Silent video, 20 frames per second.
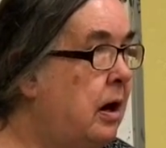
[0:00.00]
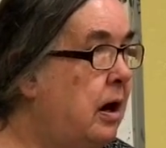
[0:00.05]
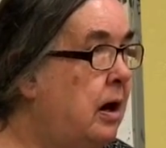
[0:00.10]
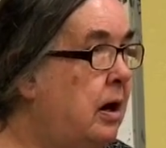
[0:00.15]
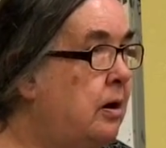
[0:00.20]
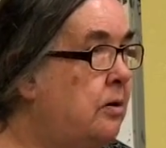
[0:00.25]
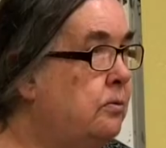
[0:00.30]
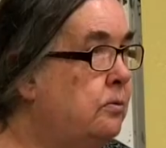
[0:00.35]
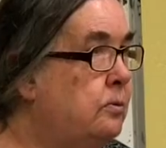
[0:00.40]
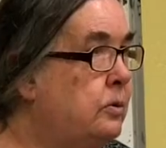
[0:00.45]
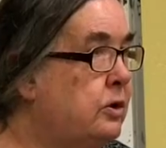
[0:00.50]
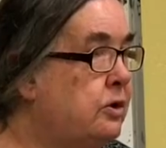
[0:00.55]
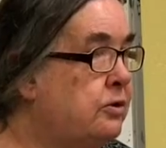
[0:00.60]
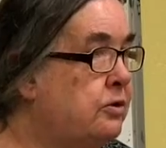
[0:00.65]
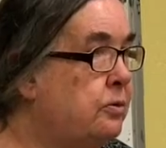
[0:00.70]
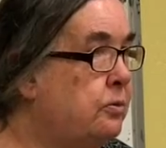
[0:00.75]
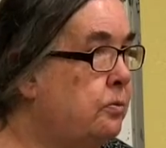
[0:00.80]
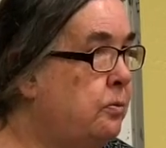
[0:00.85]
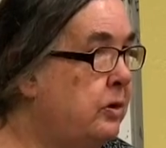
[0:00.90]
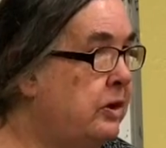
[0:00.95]

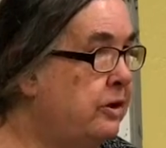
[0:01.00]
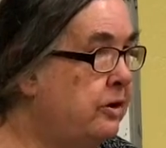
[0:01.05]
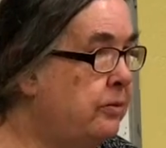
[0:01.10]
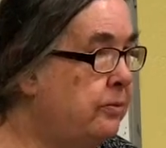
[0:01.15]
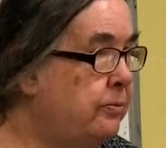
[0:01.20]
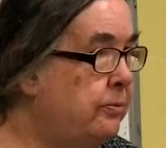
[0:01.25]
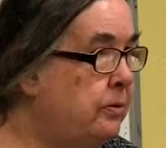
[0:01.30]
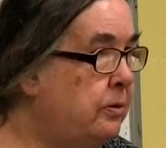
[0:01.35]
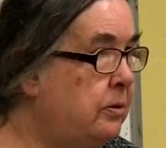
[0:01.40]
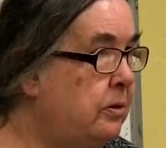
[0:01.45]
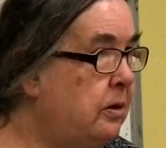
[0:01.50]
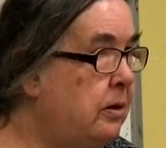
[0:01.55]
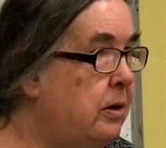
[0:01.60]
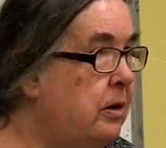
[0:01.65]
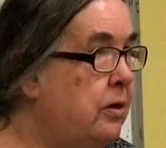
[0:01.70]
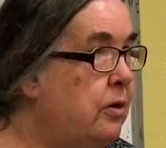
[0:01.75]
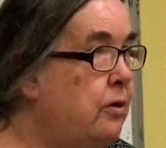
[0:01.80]
works wonderful